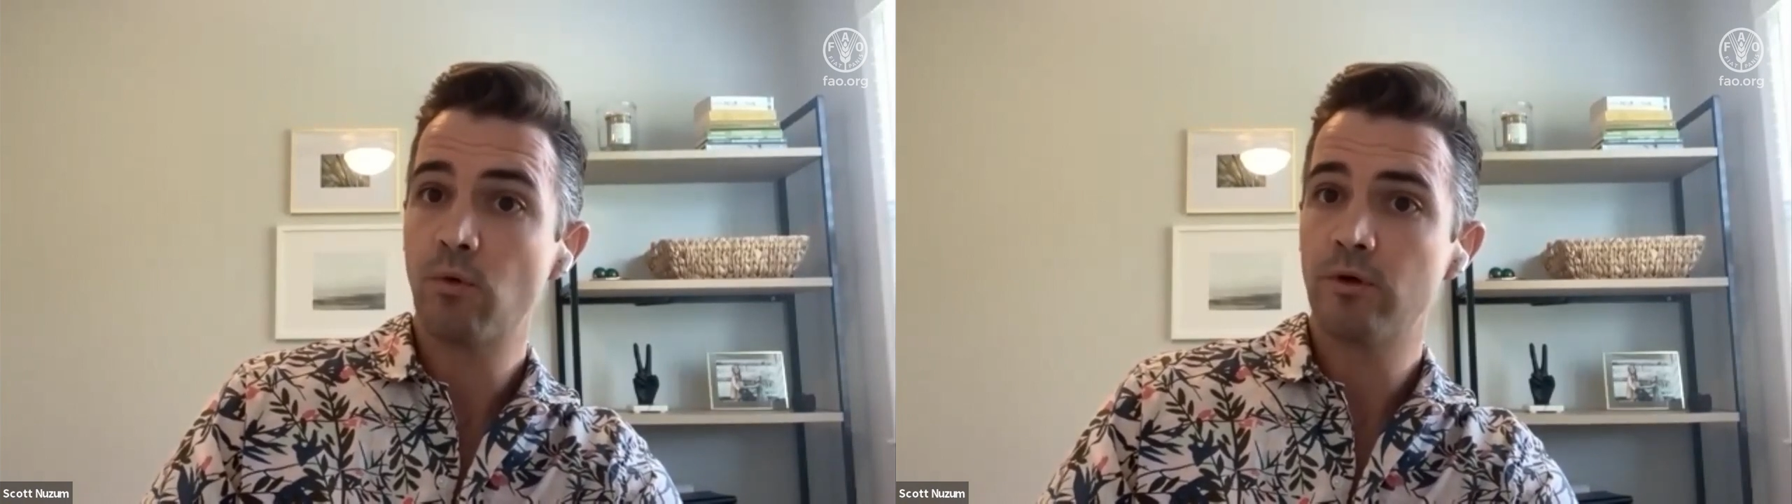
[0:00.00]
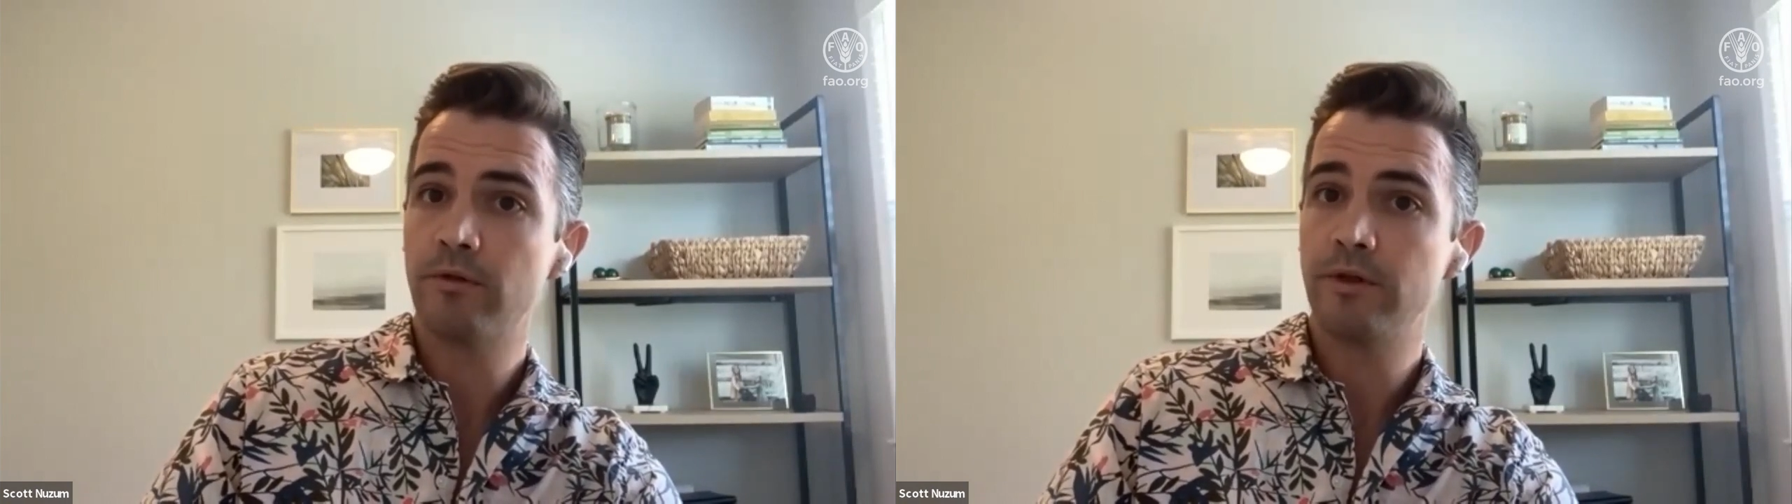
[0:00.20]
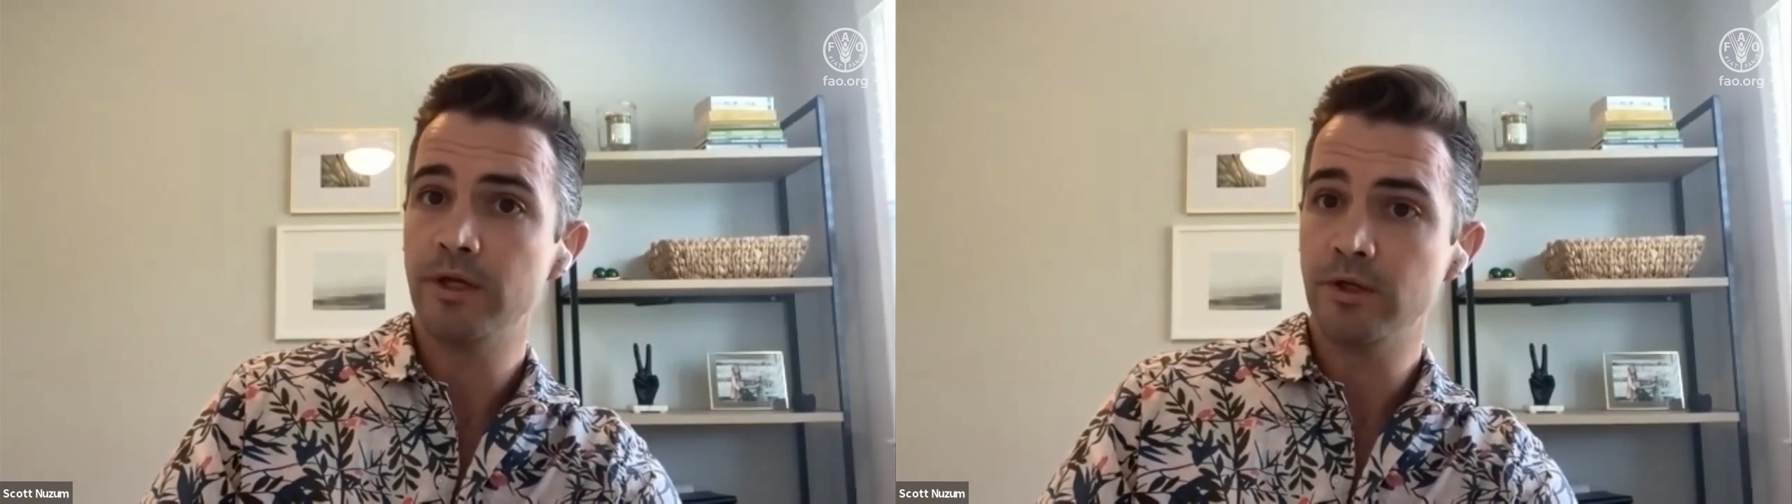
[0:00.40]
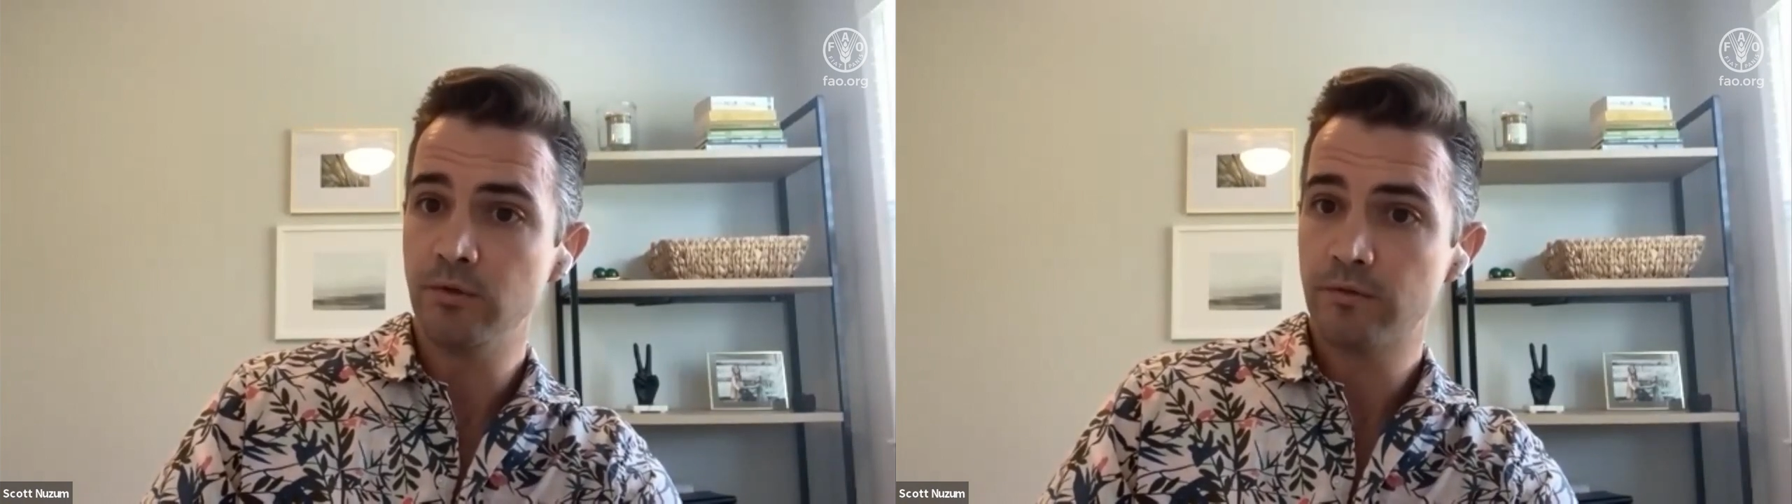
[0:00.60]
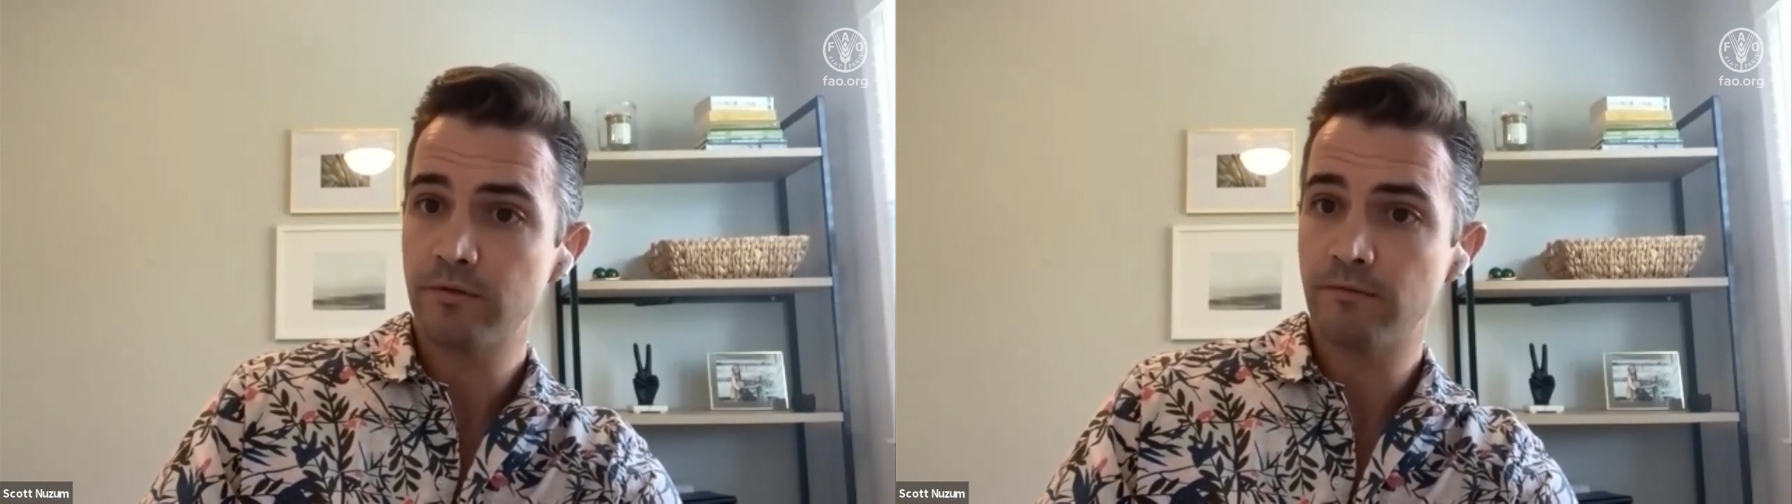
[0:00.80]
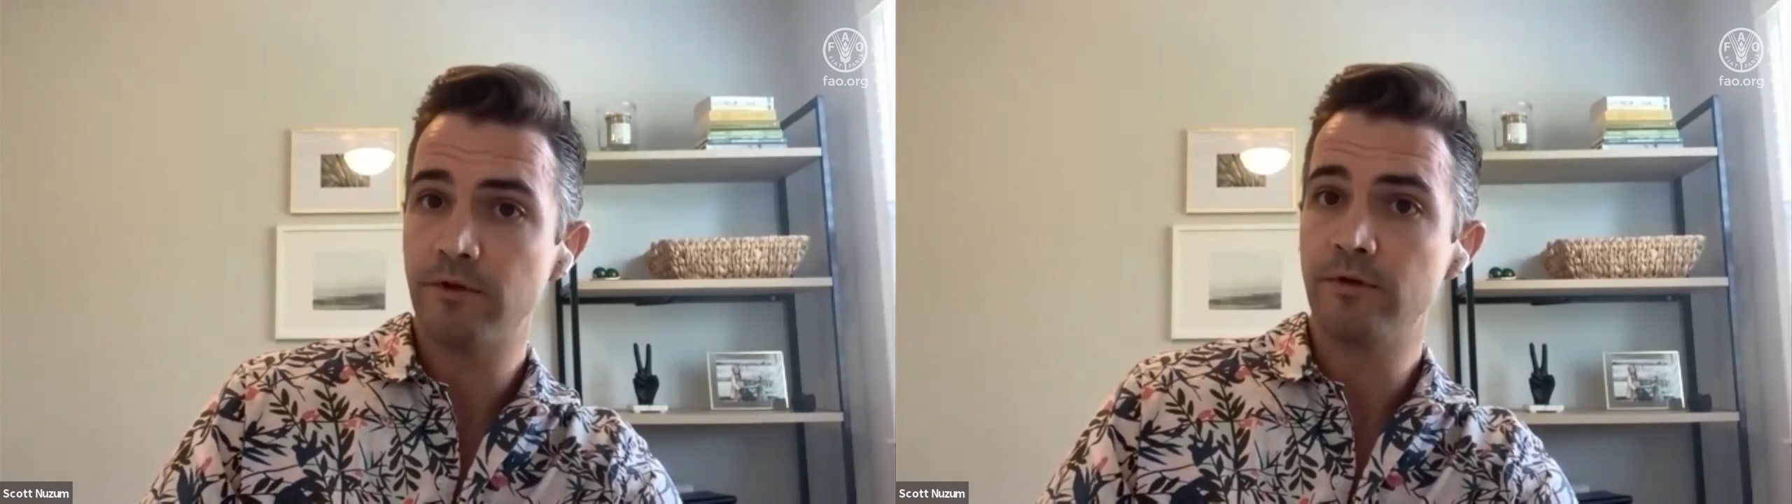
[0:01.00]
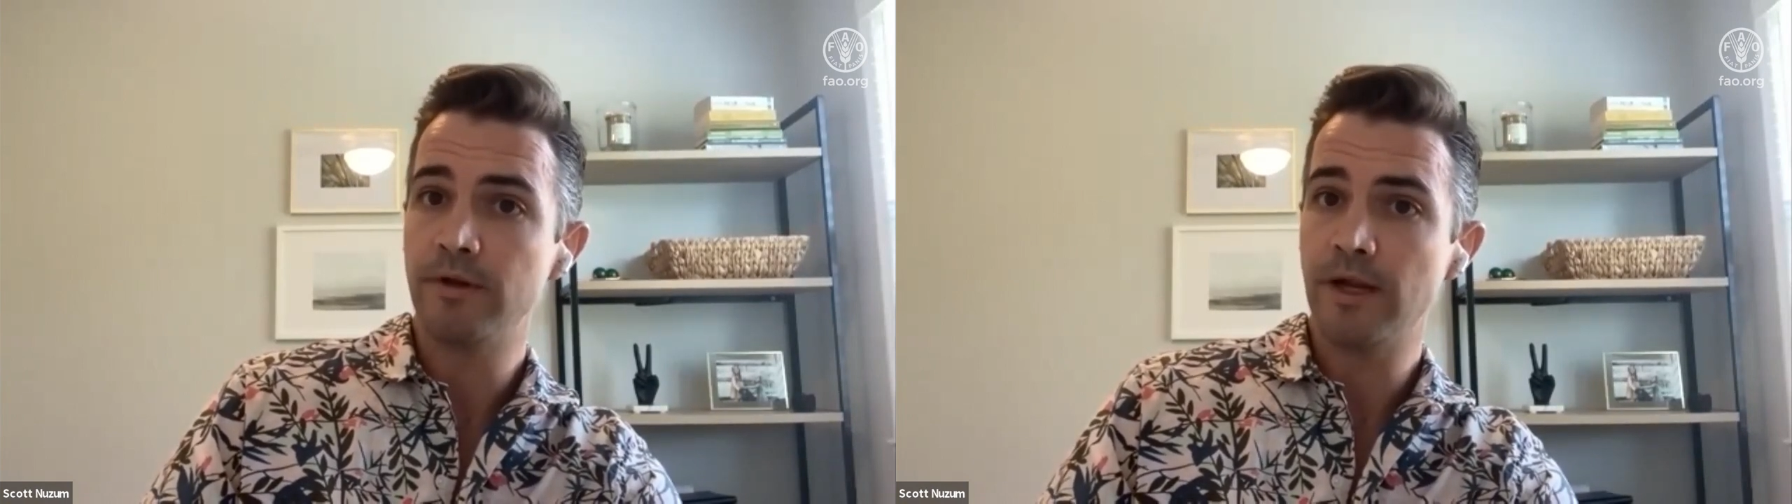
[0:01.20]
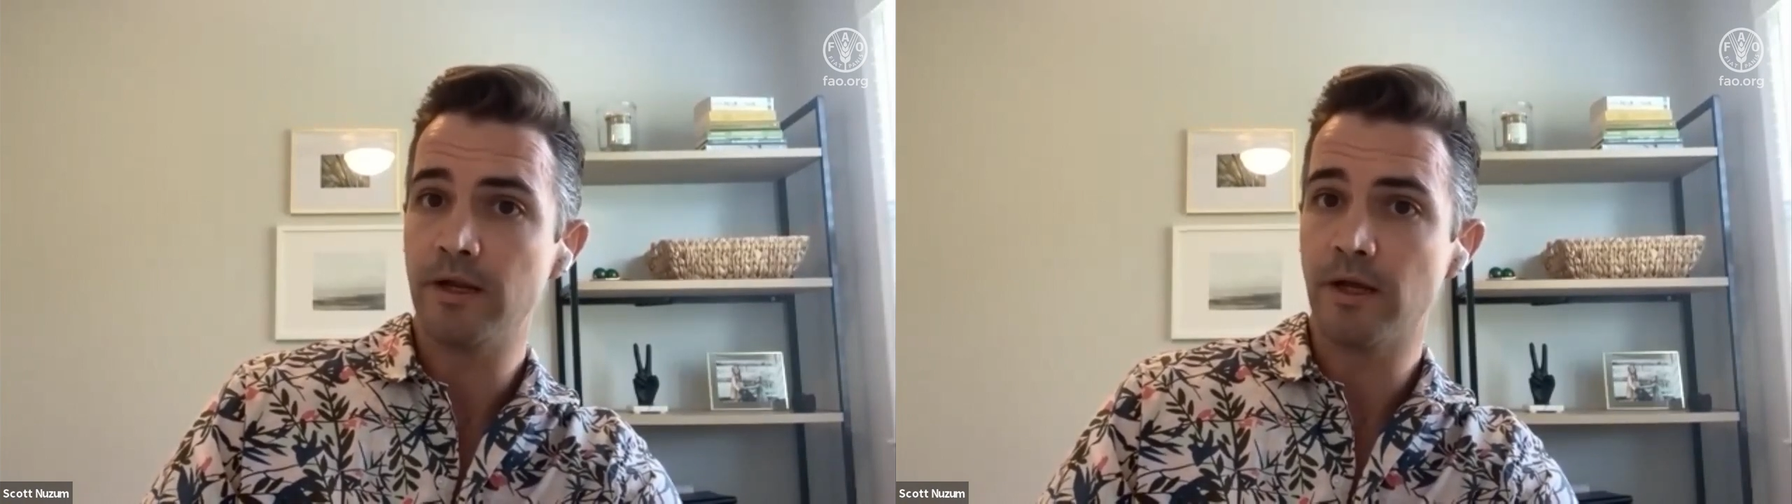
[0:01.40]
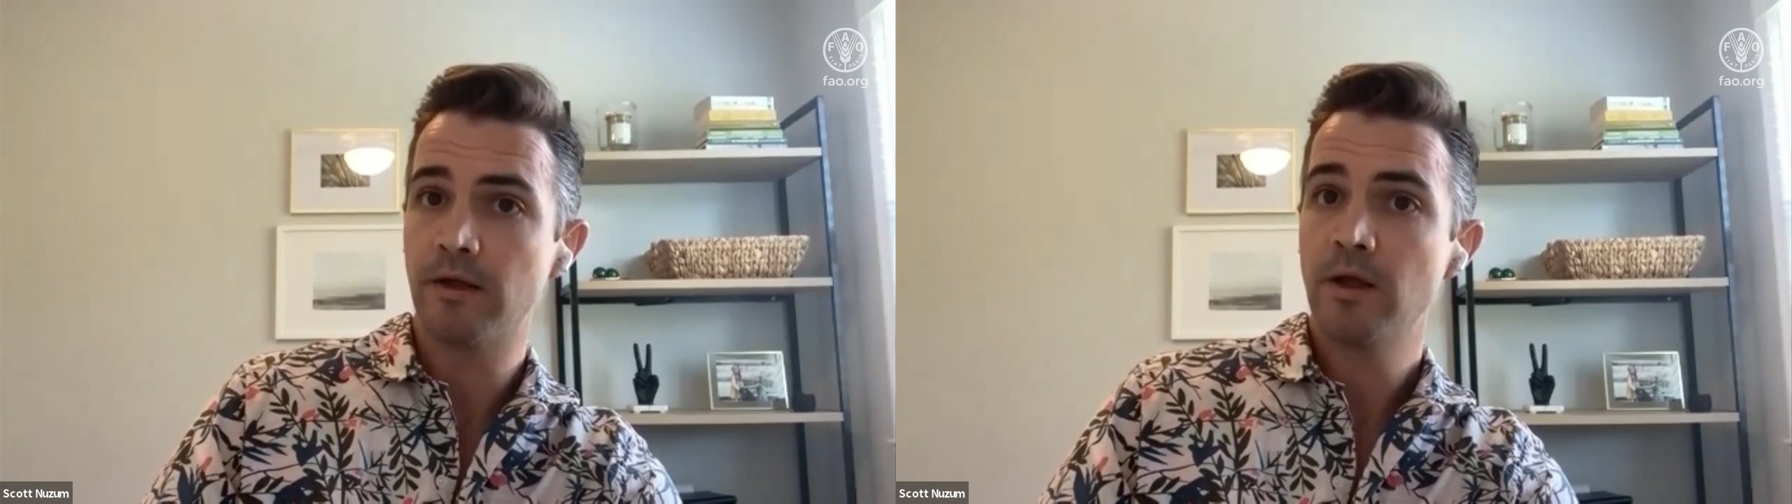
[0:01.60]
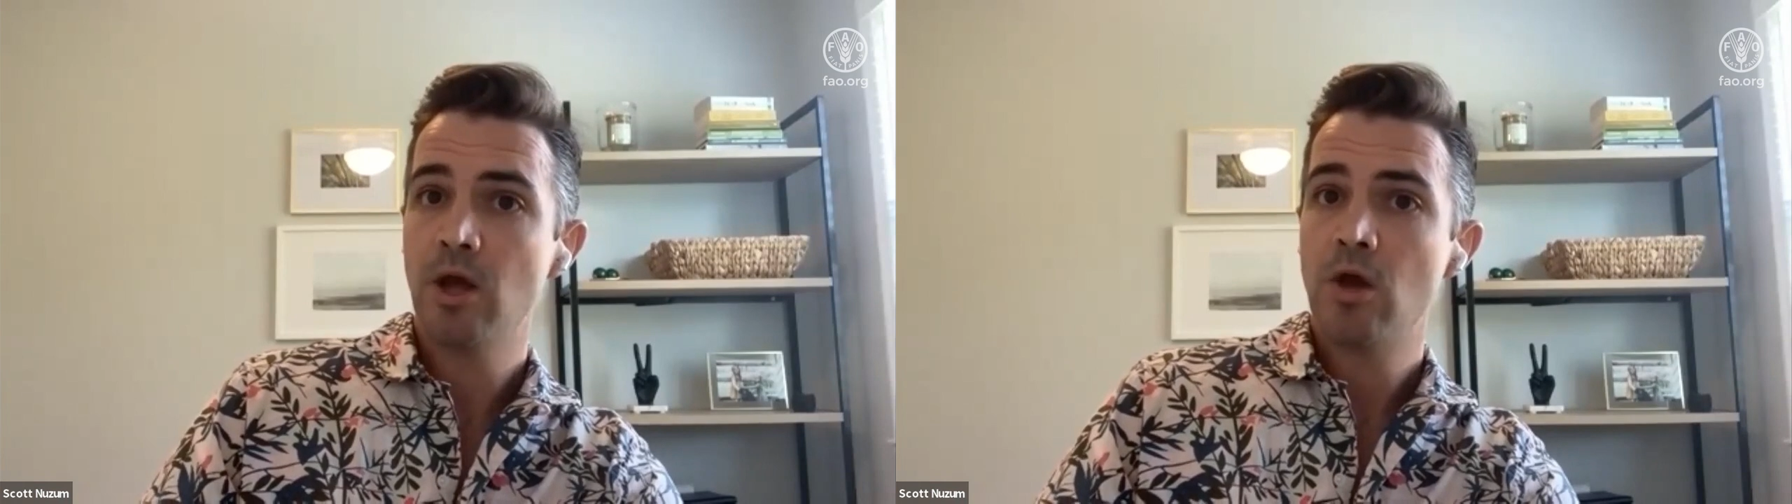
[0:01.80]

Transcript: for the use of their data.